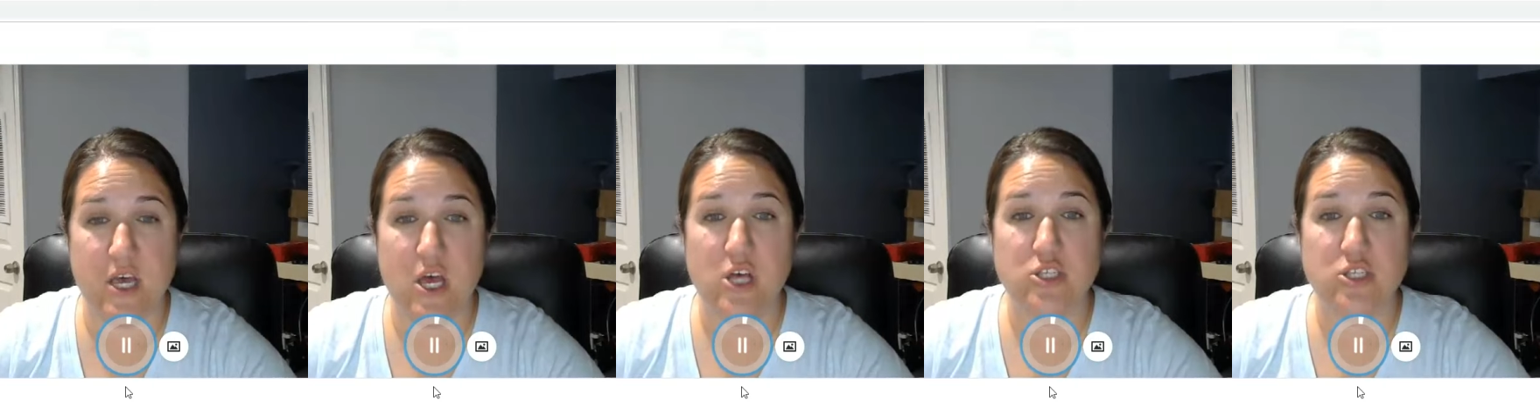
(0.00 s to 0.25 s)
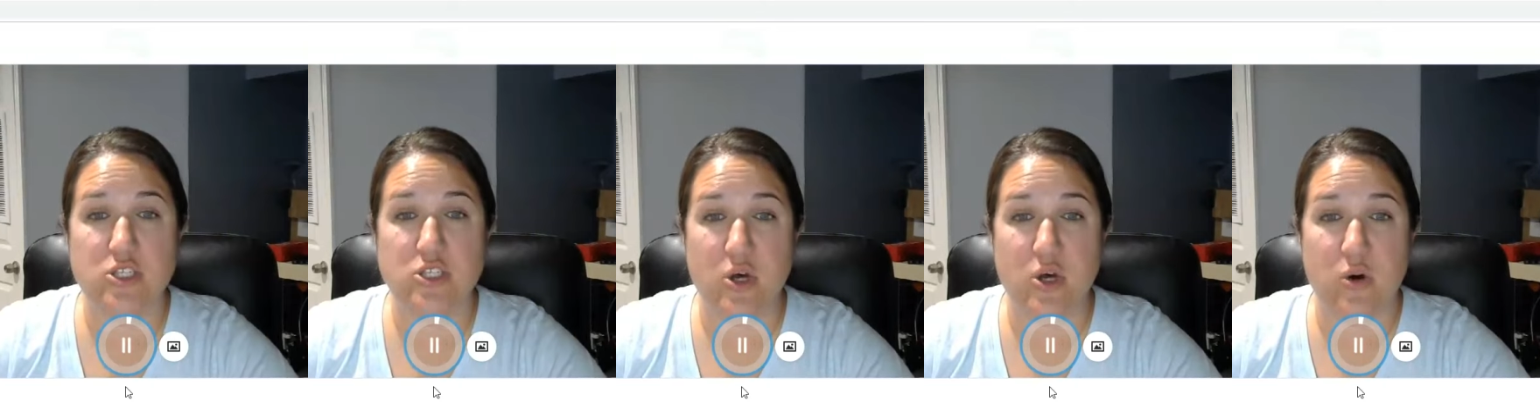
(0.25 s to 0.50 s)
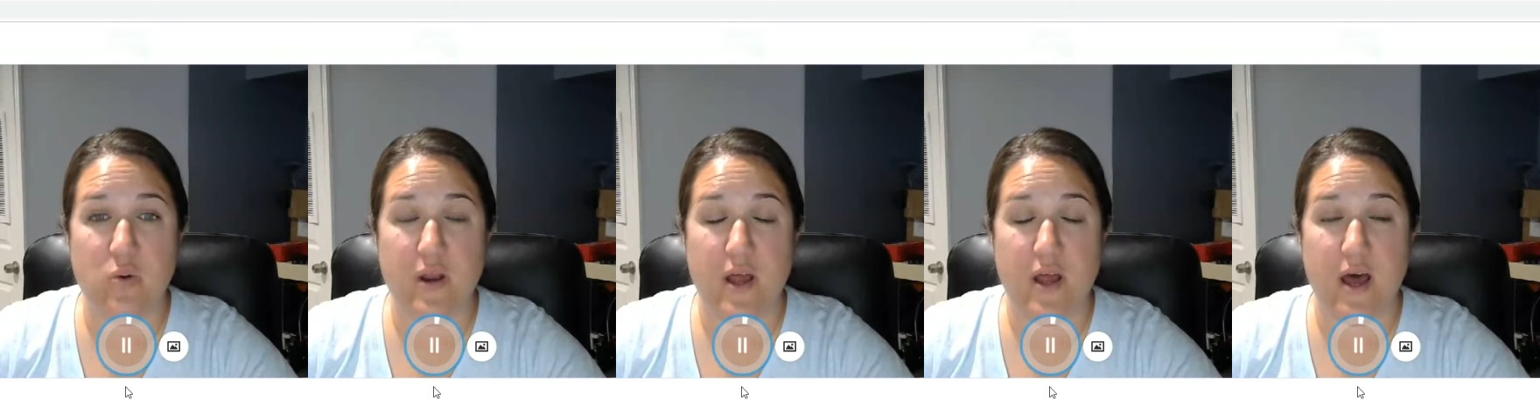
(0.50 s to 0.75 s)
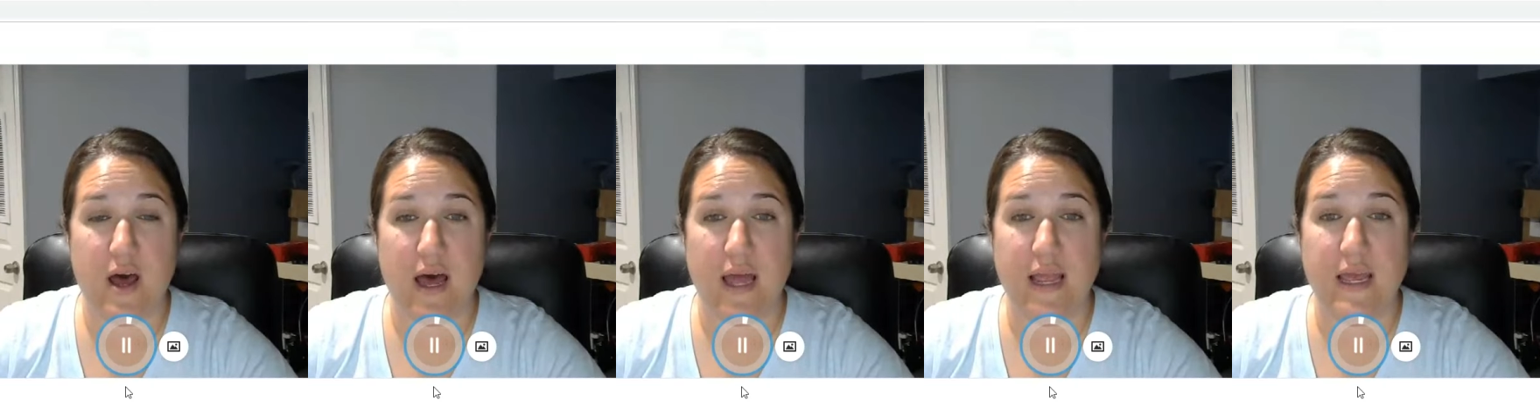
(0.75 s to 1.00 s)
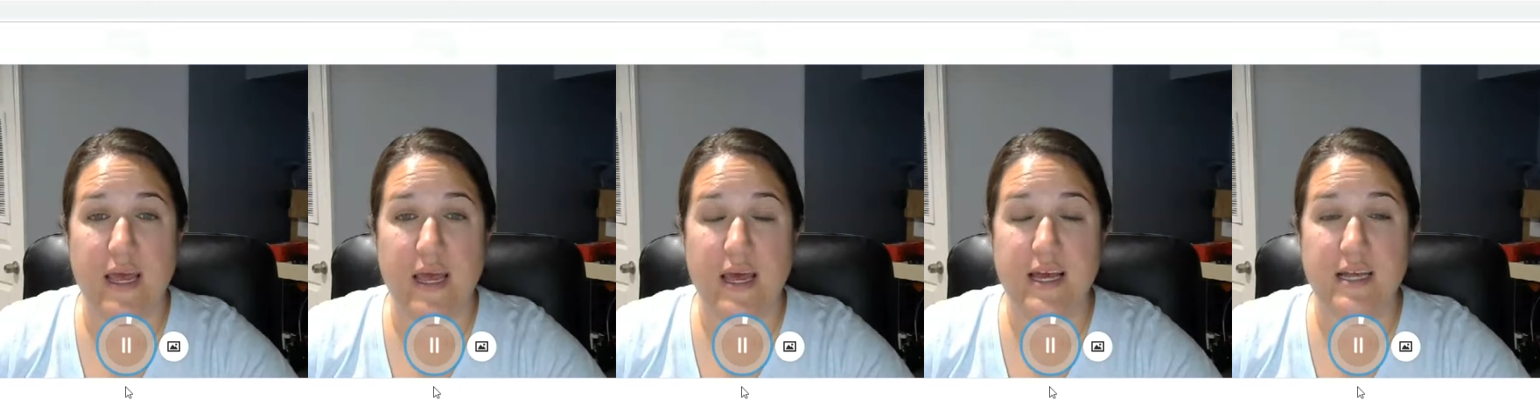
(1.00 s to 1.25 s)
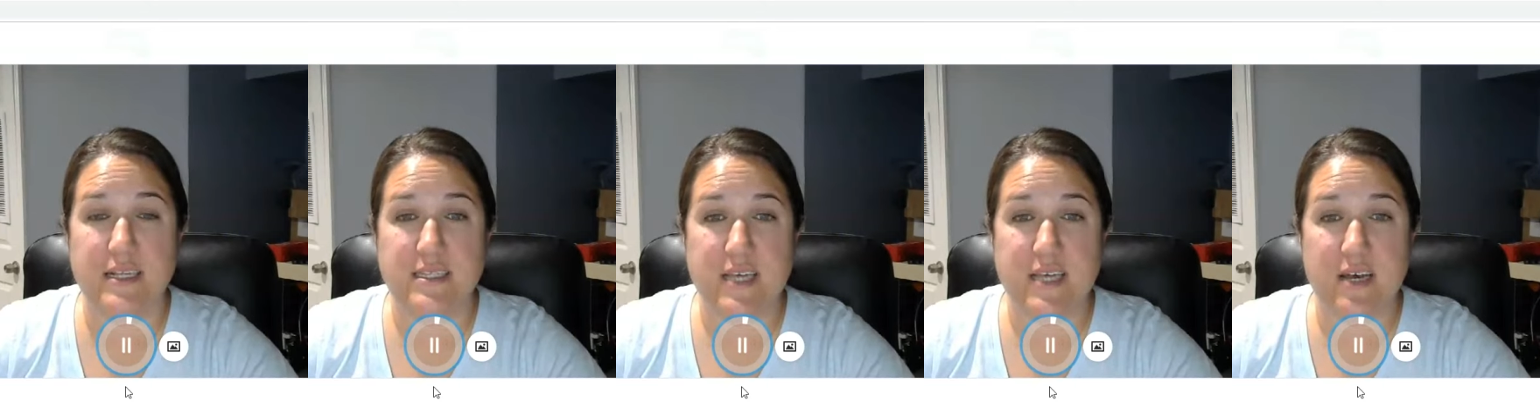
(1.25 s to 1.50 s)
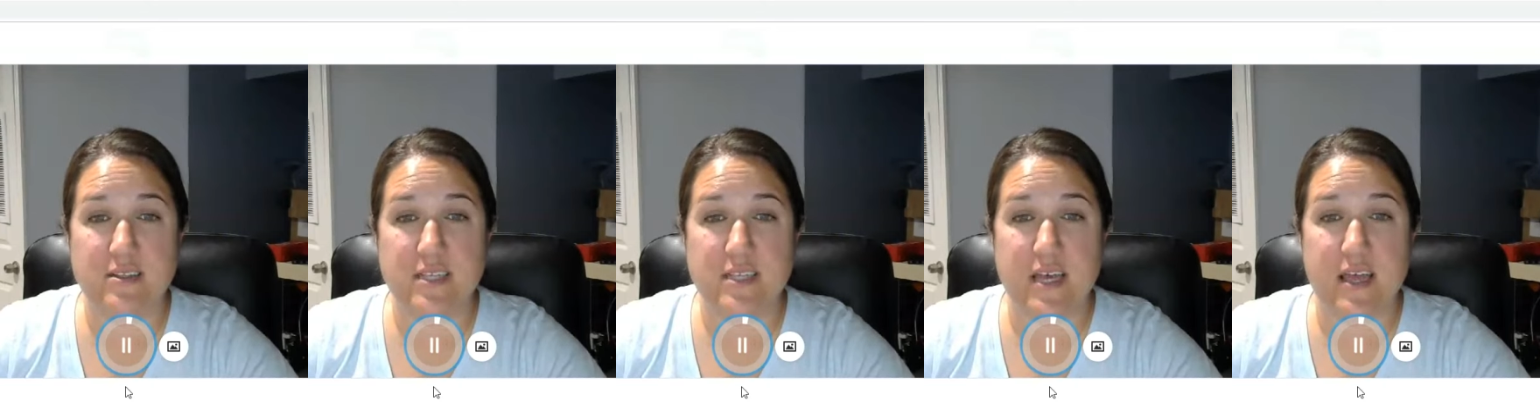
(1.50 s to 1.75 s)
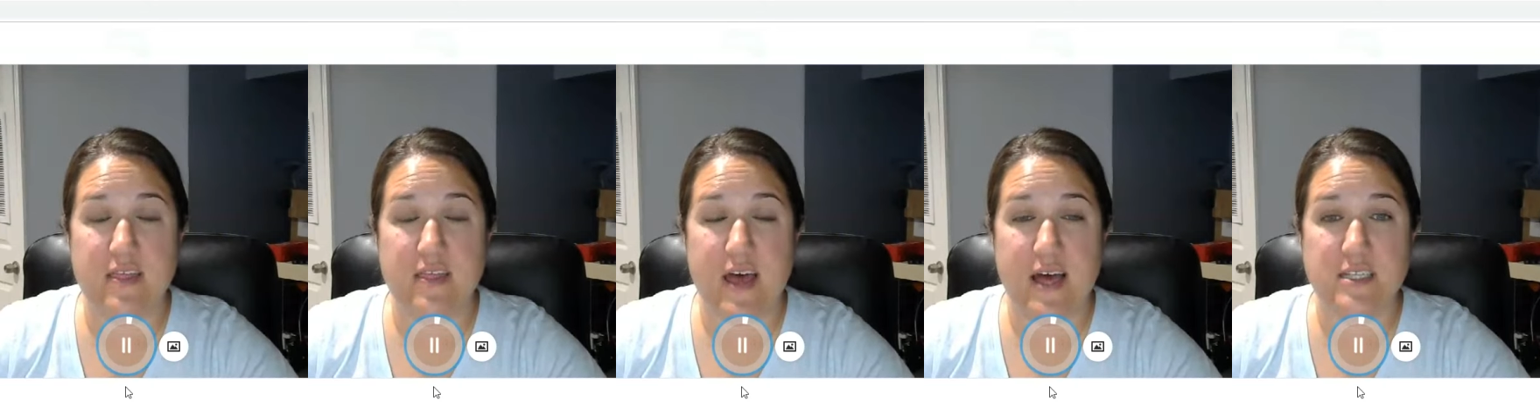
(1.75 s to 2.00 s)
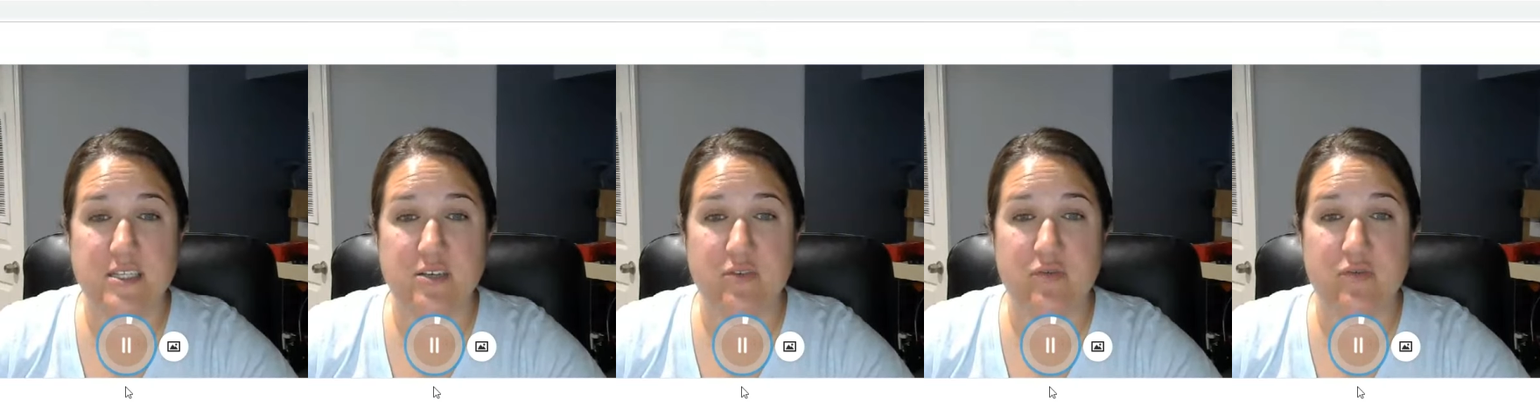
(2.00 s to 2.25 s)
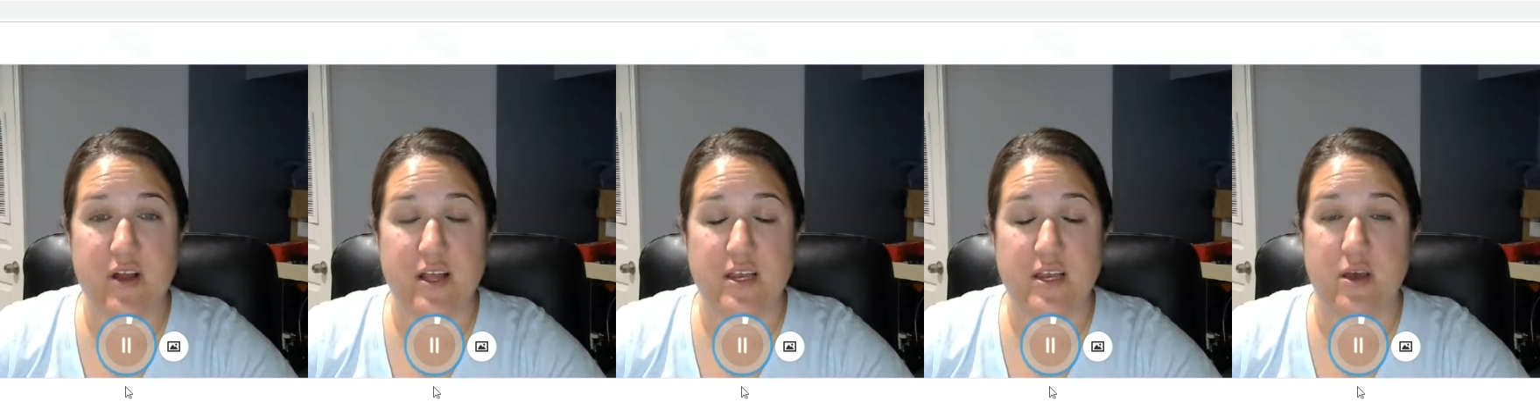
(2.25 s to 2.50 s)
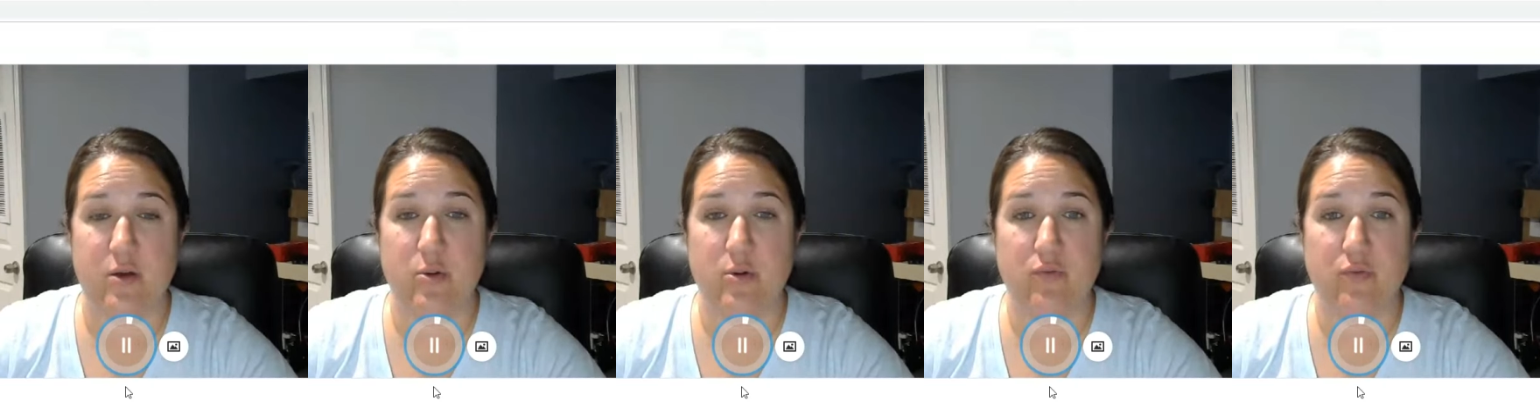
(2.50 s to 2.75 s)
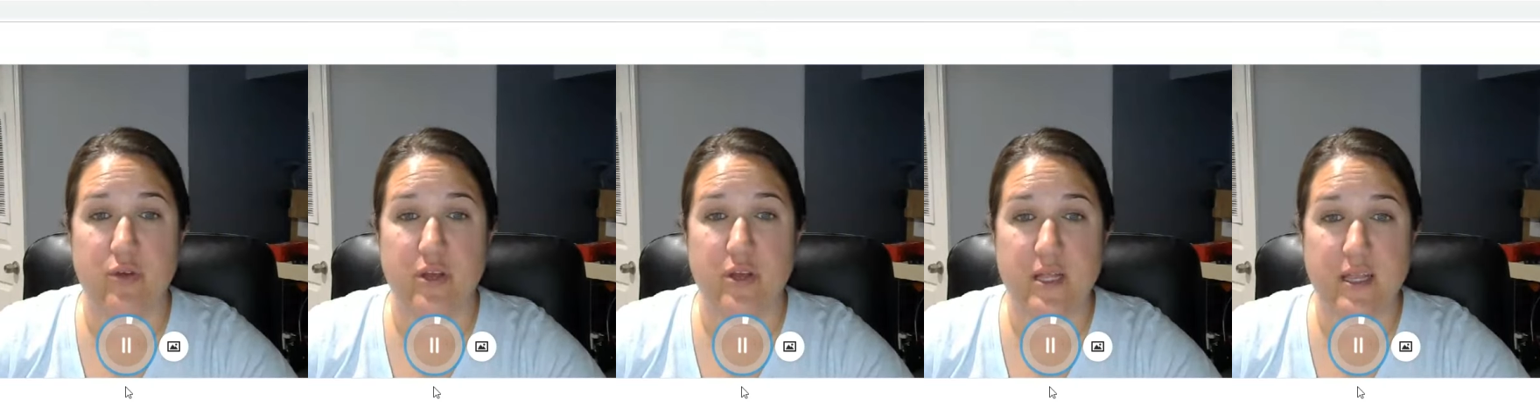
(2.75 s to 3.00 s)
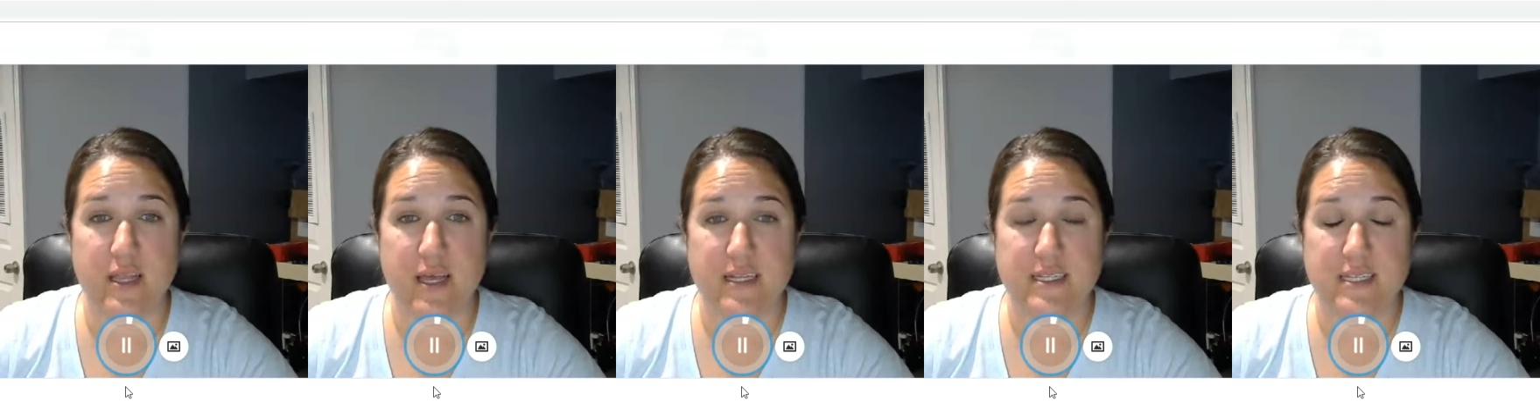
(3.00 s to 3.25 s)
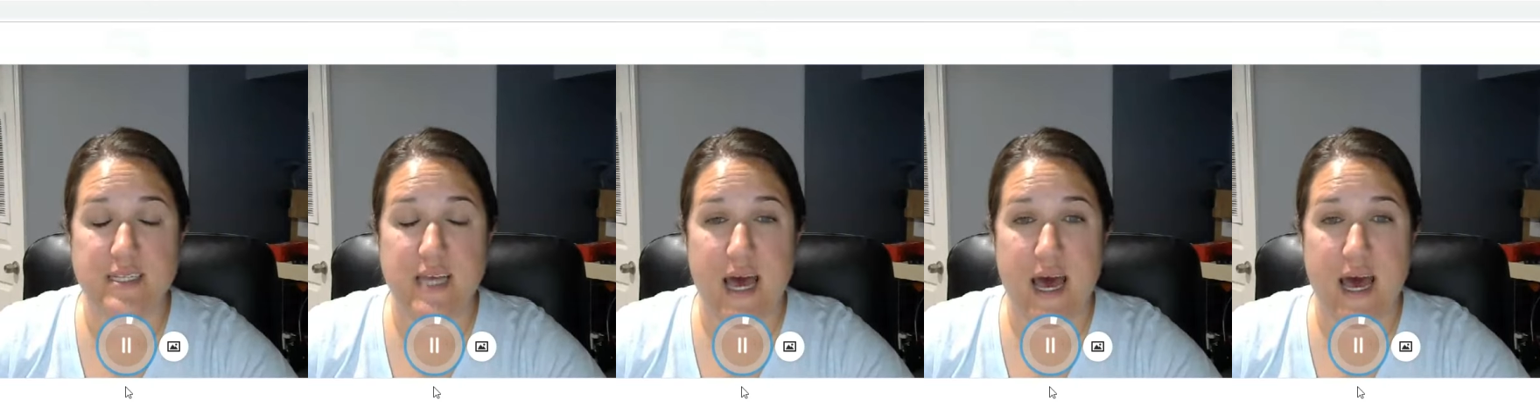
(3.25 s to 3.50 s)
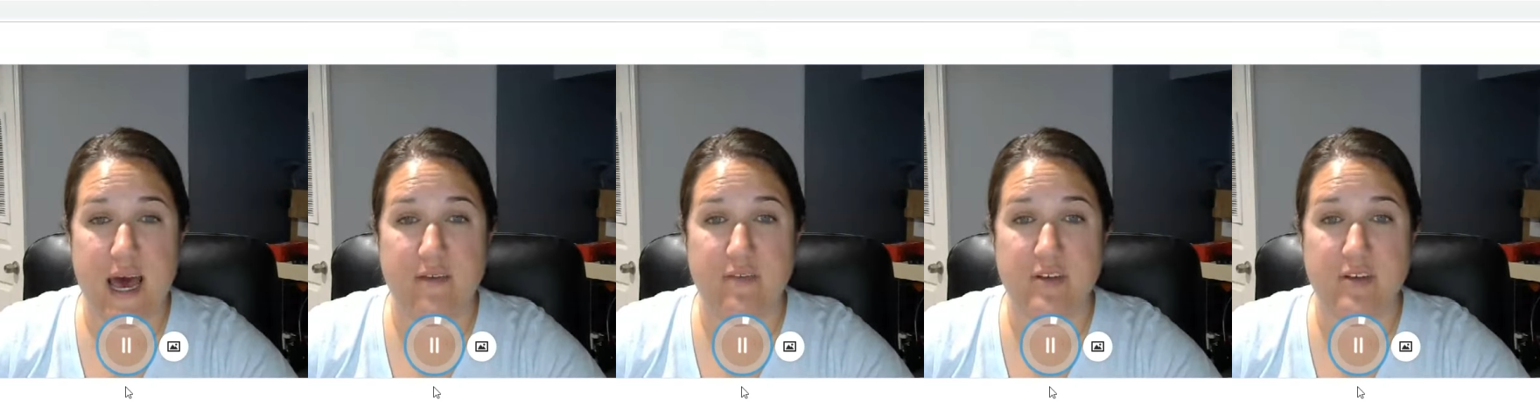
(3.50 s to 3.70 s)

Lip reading: So would I. It sounds like that's a friend I would really like to have,